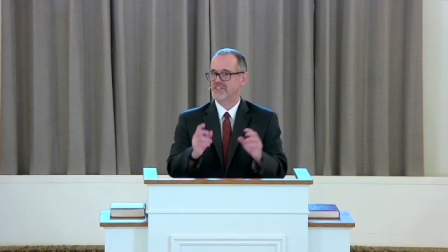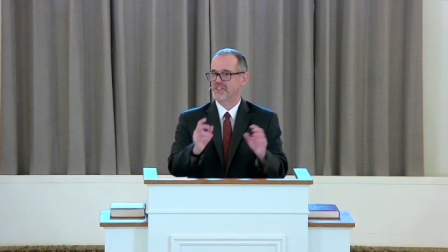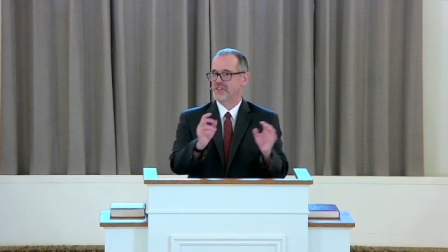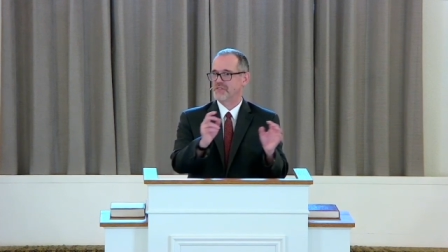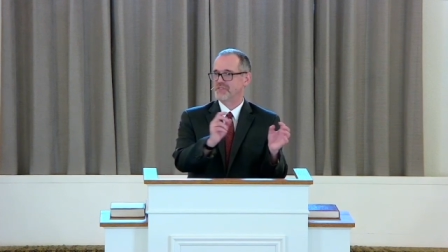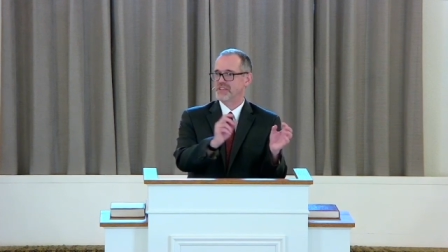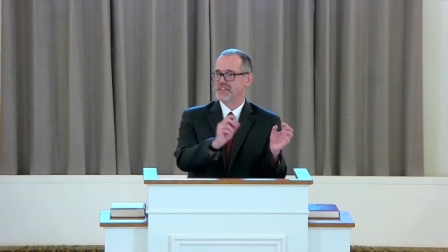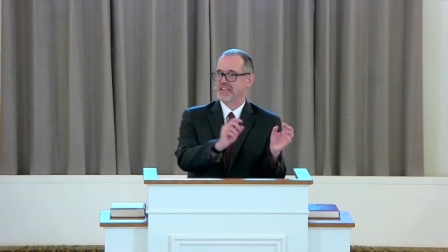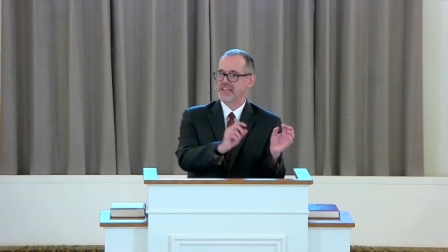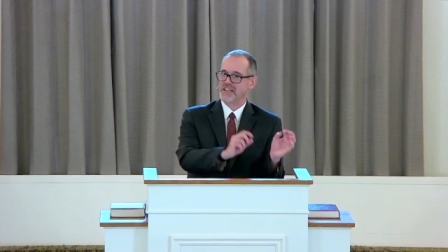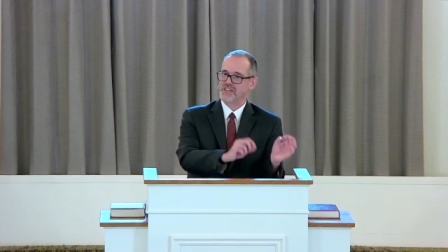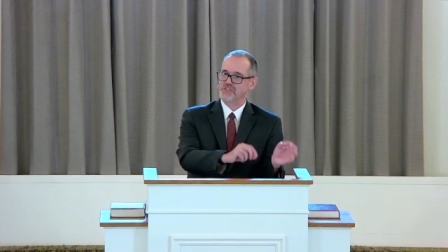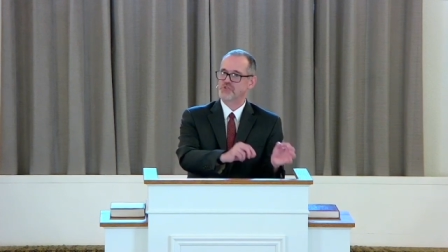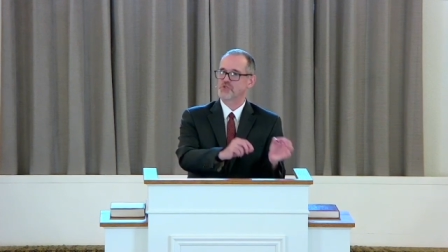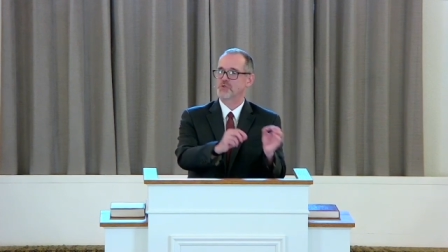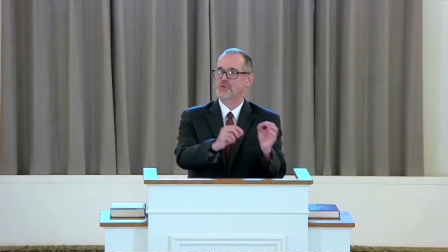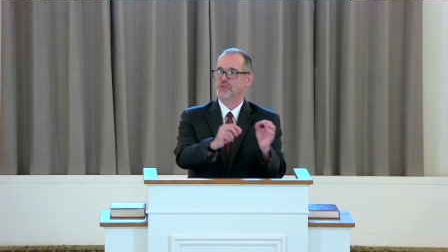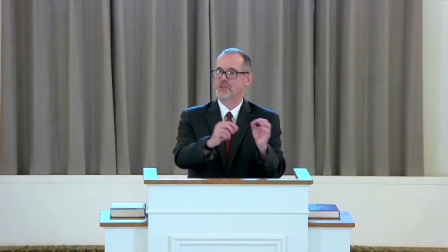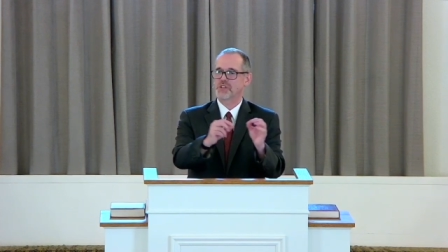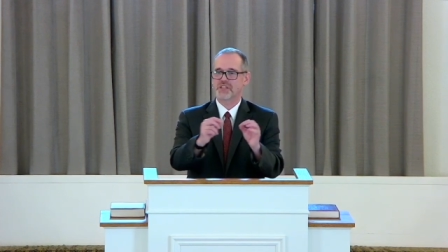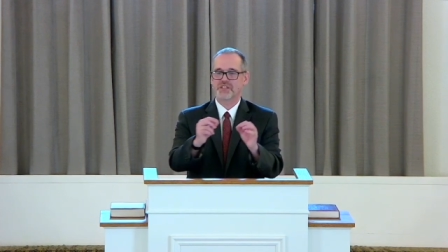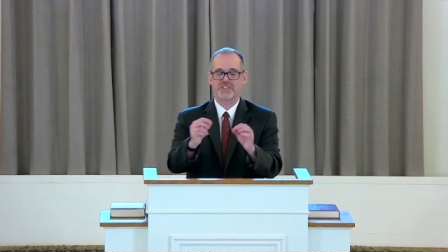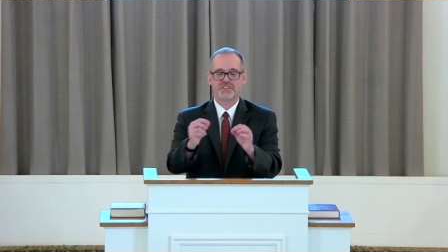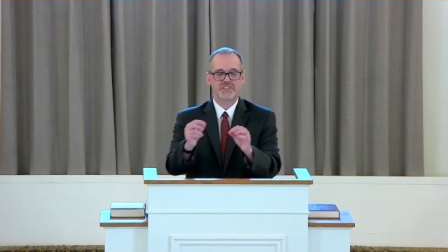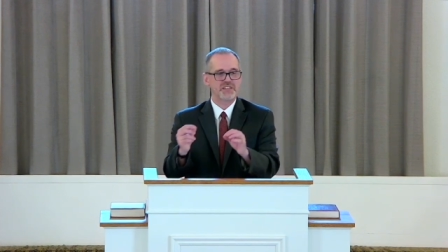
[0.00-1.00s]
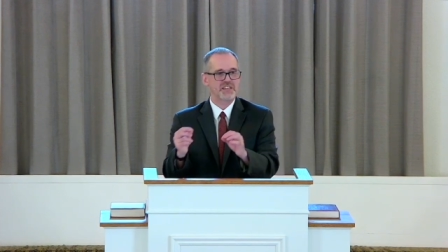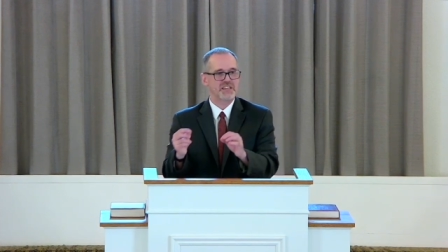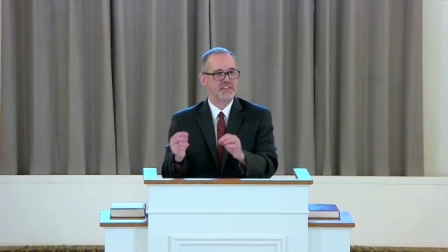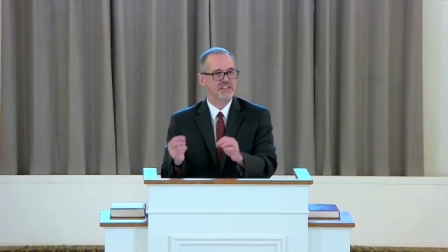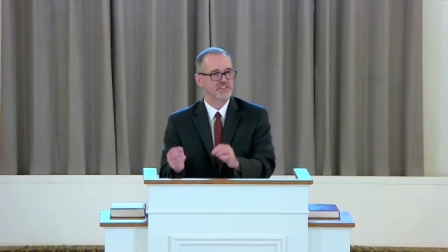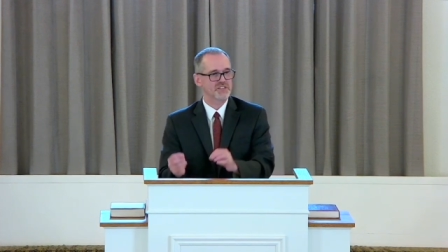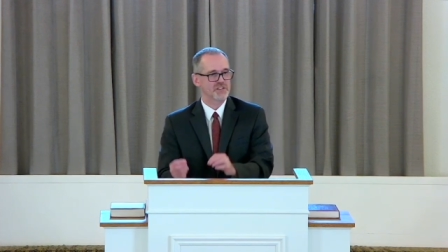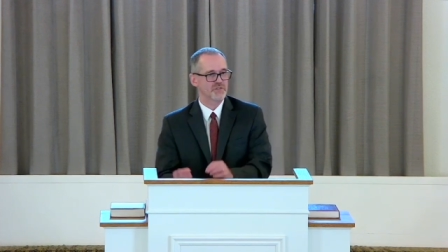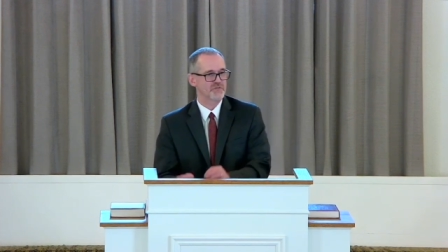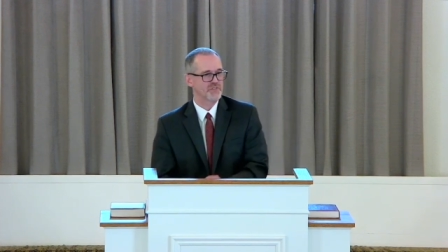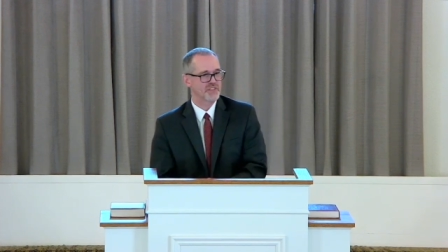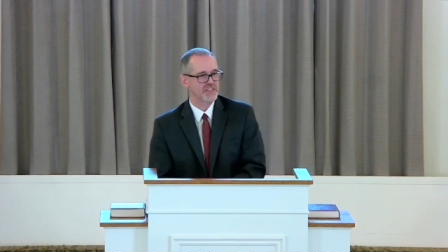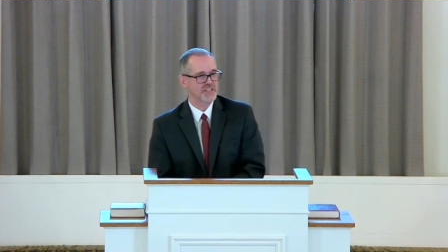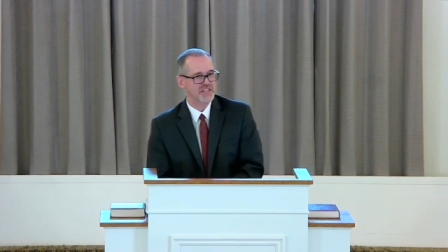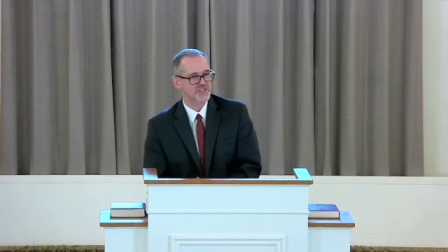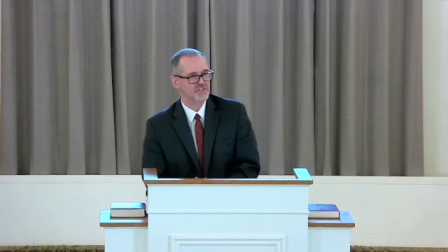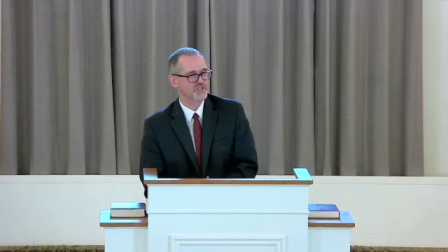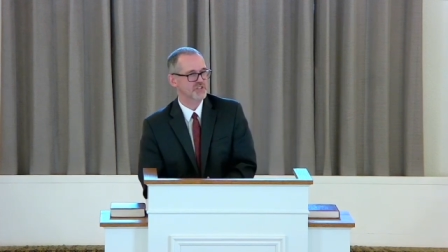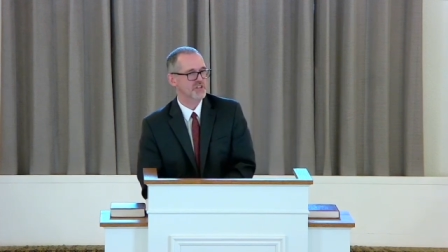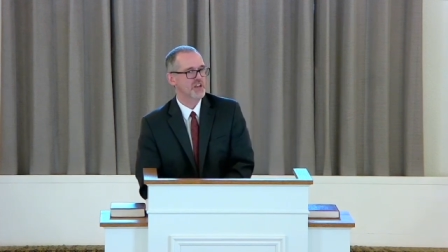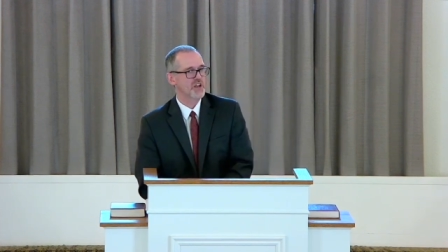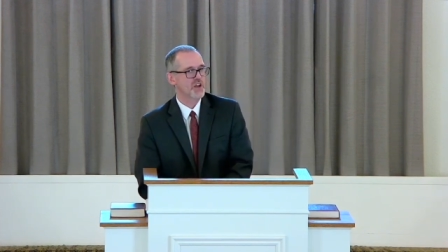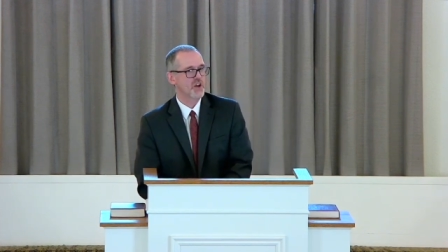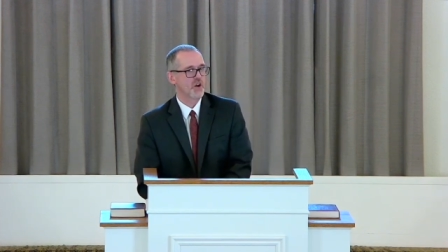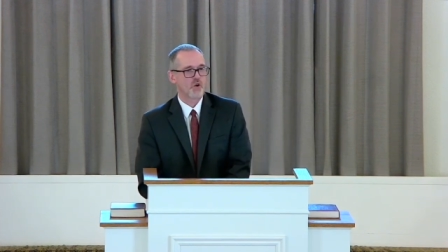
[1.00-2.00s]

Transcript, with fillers: of the intricacies of this